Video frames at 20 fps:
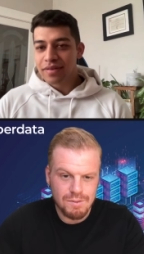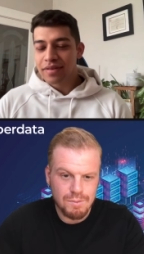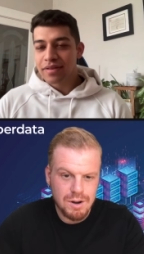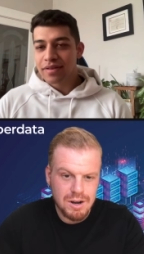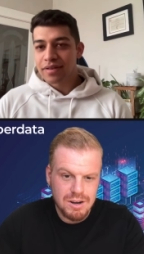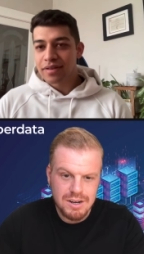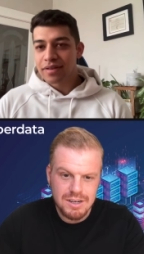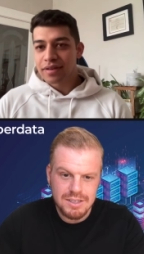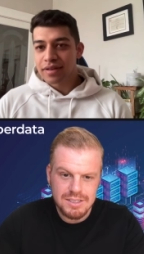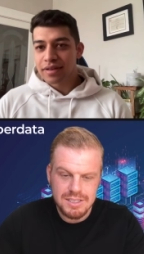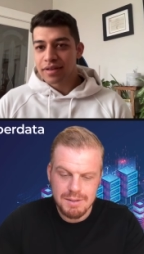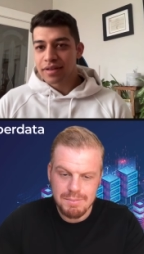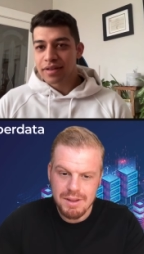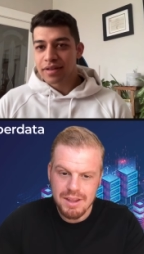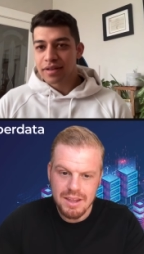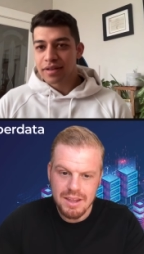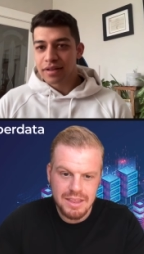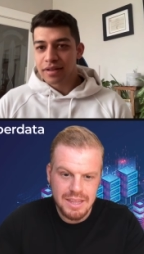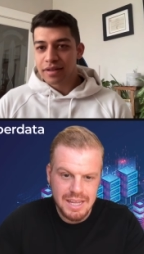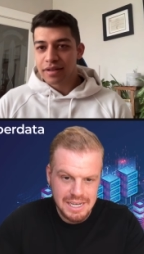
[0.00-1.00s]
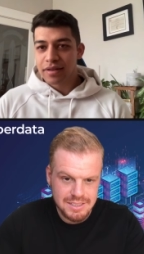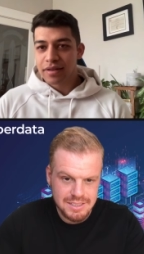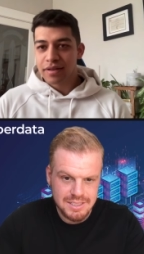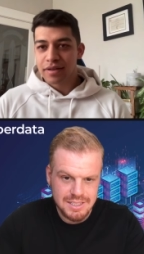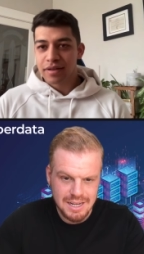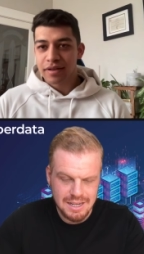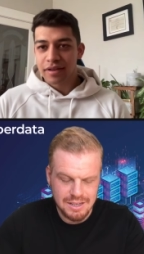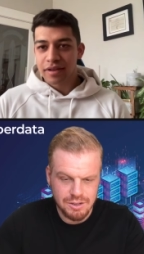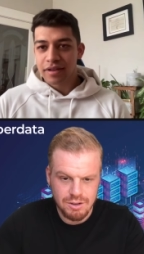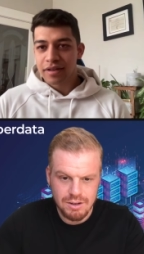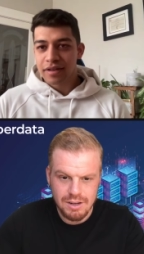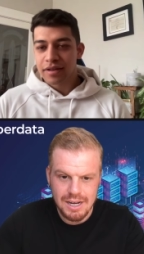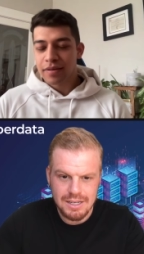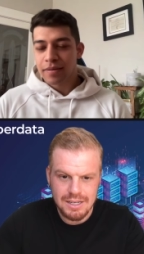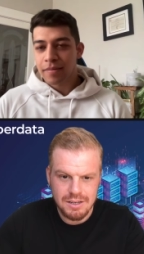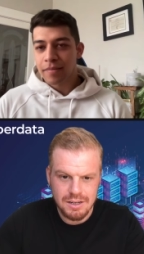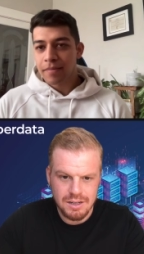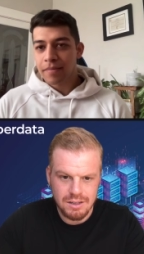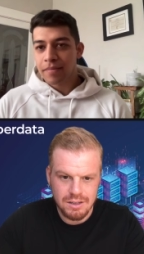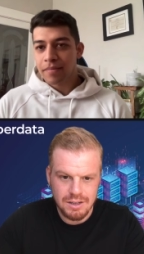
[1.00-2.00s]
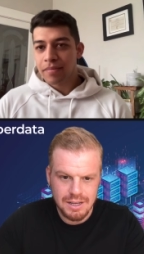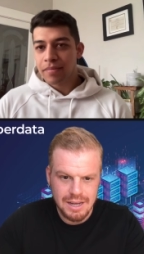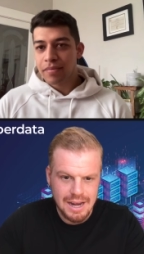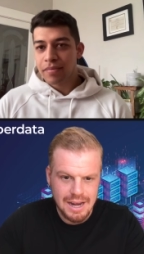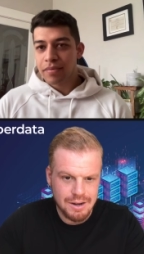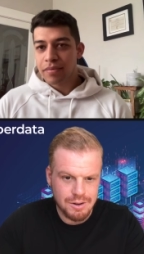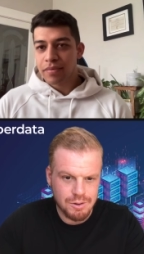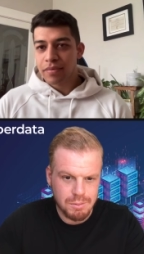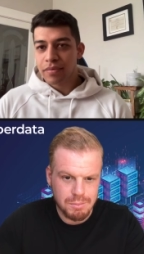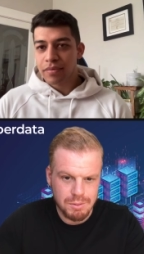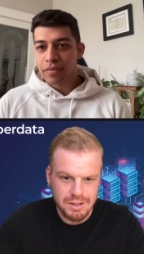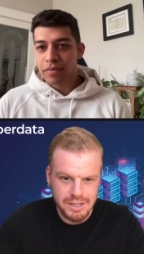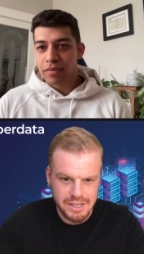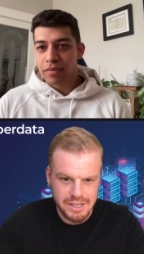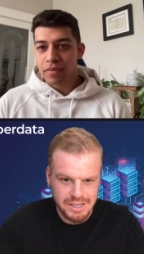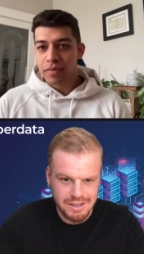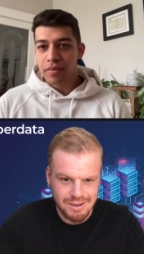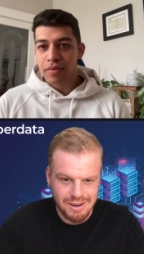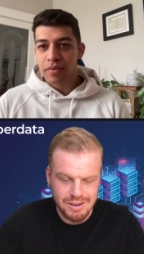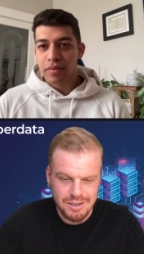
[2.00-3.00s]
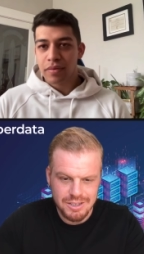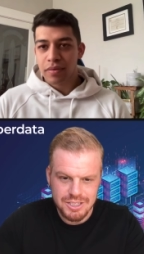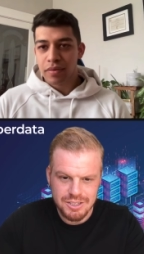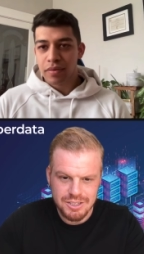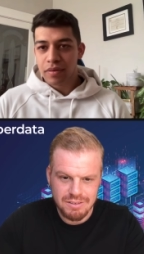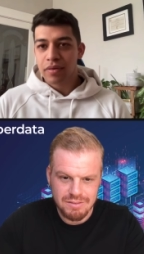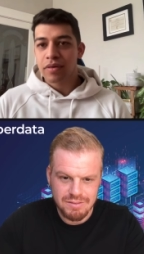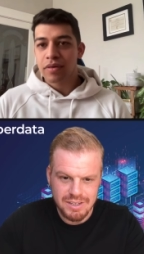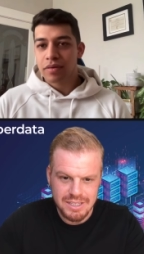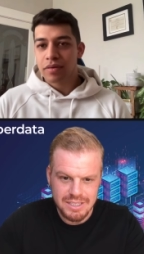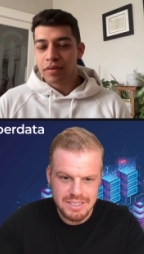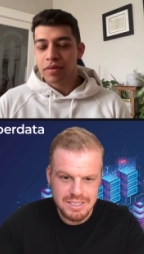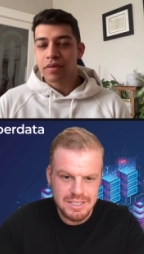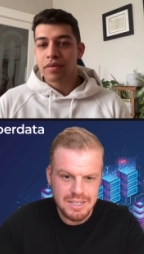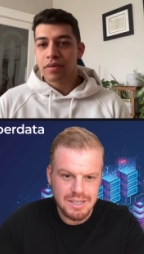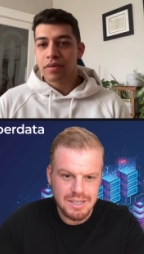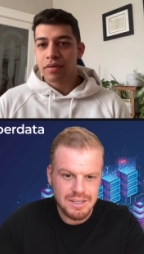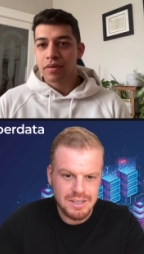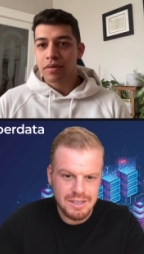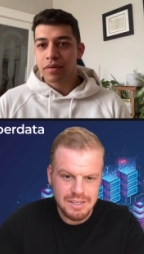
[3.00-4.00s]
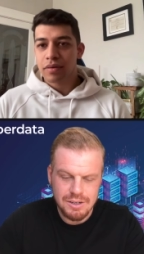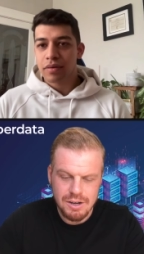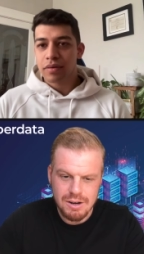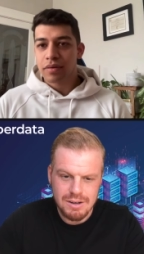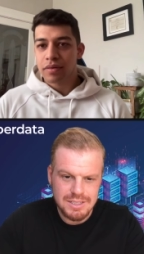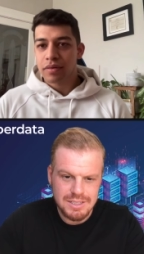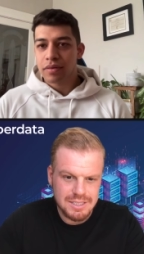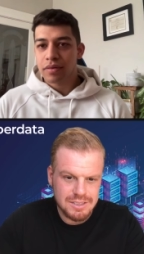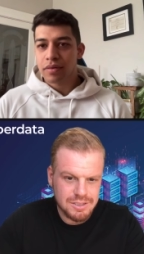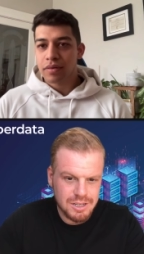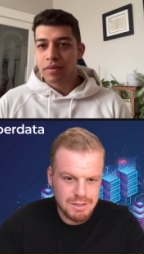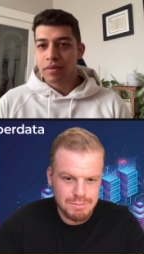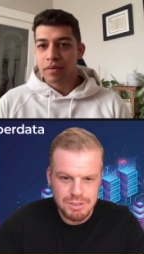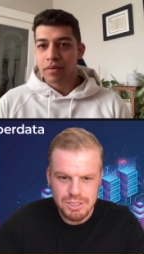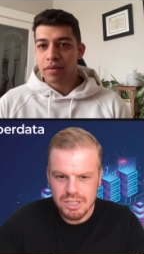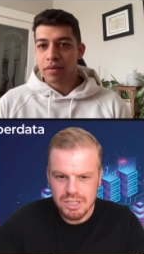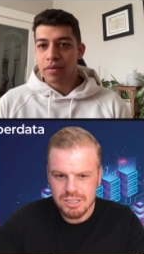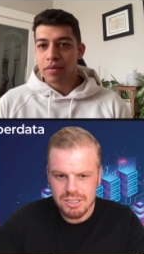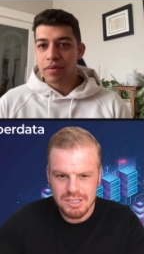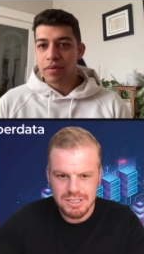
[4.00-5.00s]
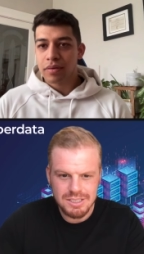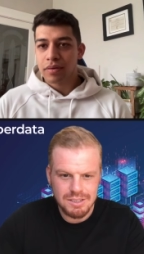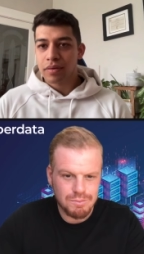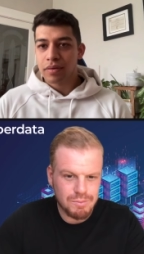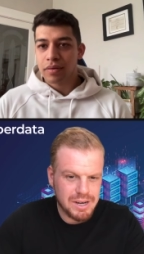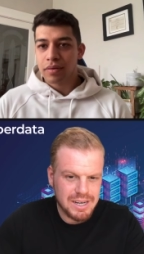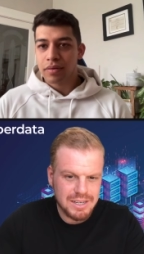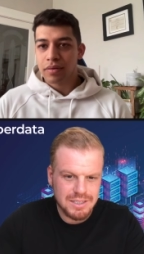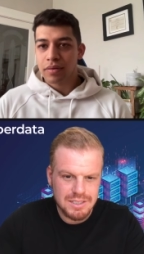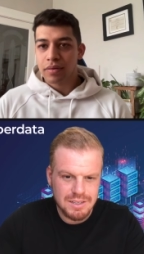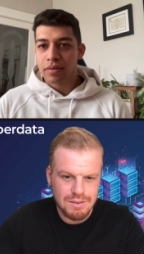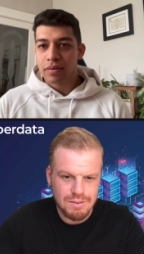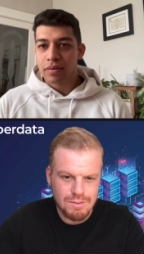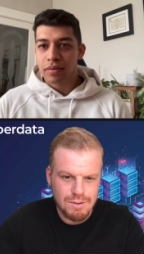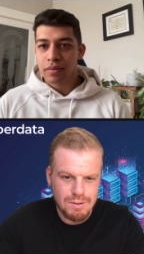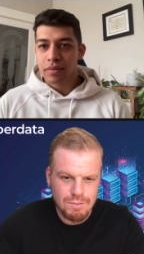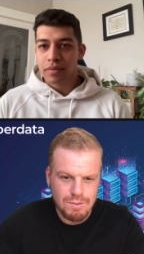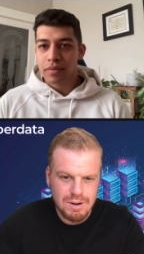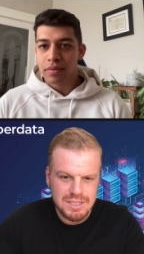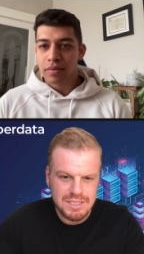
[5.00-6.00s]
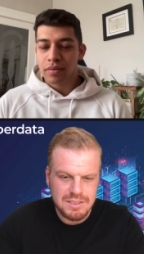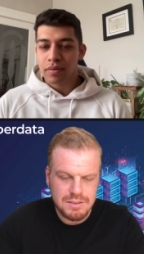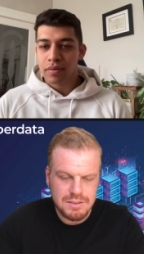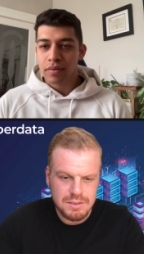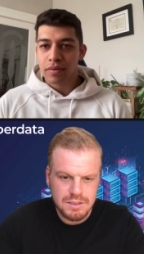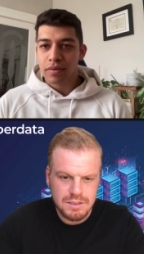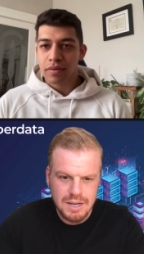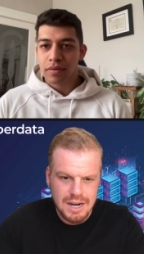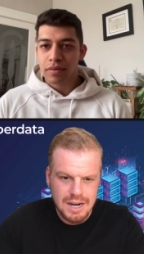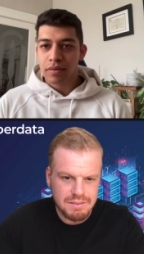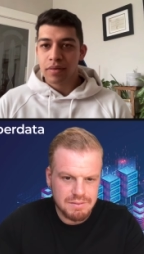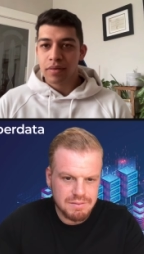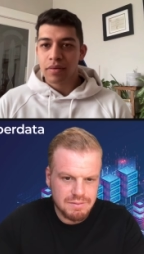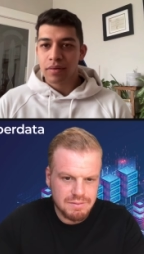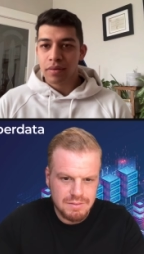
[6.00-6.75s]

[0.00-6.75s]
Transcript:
Speaker 1: what are some of the things that you like to look at normally on the surface? You know, is it term structure? Is it wings? Like, well, what's kind of